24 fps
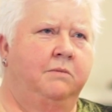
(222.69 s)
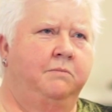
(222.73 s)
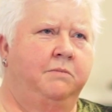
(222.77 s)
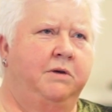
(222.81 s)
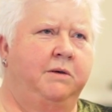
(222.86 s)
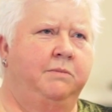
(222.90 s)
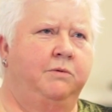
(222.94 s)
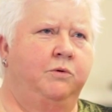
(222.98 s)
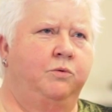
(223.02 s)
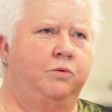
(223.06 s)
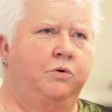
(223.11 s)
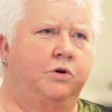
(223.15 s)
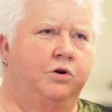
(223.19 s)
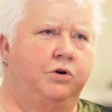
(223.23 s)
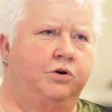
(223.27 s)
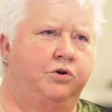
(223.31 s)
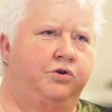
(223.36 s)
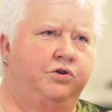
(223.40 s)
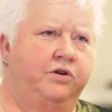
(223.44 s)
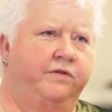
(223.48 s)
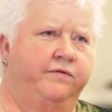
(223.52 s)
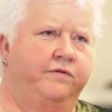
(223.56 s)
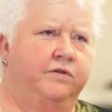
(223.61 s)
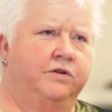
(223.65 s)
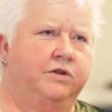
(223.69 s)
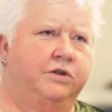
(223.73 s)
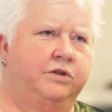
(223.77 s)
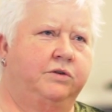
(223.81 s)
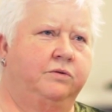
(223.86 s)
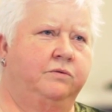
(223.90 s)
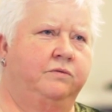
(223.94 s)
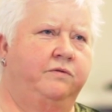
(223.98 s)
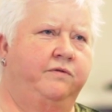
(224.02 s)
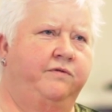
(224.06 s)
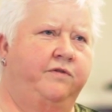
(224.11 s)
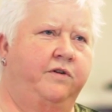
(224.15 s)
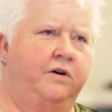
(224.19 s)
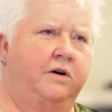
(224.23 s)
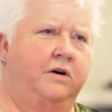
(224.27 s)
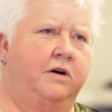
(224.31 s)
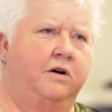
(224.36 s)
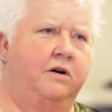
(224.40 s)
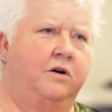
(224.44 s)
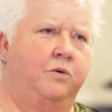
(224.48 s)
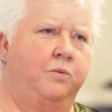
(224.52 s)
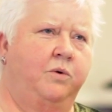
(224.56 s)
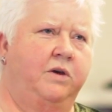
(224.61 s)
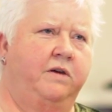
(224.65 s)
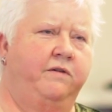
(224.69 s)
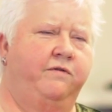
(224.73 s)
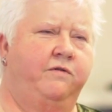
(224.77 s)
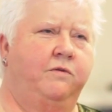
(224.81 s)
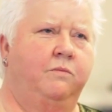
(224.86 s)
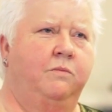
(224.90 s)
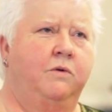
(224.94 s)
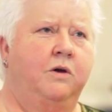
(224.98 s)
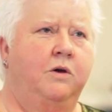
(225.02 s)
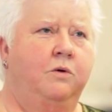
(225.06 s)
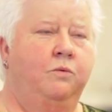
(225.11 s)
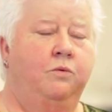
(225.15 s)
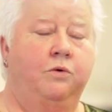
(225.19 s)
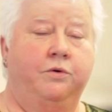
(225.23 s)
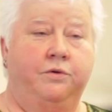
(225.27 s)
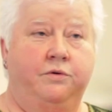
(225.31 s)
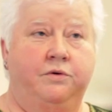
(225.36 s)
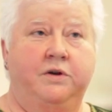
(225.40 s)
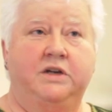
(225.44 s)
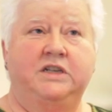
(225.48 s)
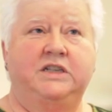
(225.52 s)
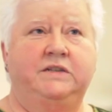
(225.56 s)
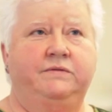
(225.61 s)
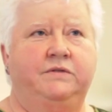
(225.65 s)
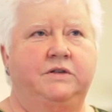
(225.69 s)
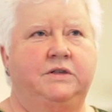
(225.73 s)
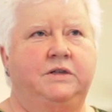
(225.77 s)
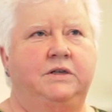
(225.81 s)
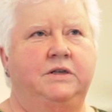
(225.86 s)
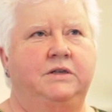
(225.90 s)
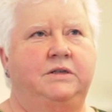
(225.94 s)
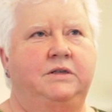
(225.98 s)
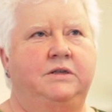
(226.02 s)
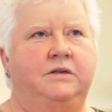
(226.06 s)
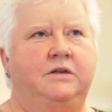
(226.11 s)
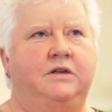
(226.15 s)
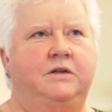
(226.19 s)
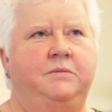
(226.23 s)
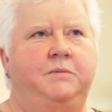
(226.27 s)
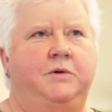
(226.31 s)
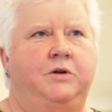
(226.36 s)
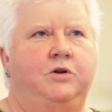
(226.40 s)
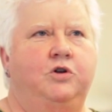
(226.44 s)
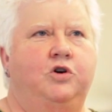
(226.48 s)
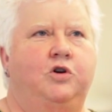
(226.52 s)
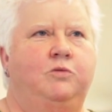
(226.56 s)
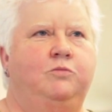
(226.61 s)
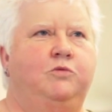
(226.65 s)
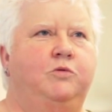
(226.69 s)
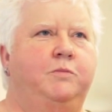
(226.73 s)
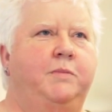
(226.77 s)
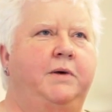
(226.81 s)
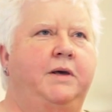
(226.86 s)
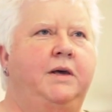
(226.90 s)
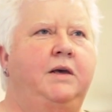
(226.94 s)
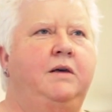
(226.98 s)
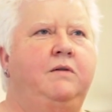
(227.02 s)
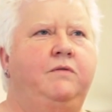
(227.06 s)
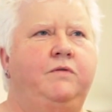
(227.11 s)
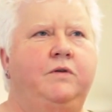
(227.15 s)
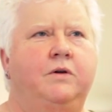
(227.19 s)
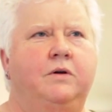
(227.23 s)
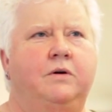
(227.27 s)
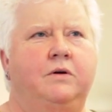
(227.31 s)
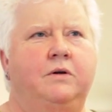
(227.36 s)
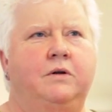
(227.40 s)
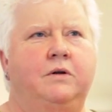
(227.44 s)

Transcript: people who are driven so far away from what the rest of us consider to be normal behavior.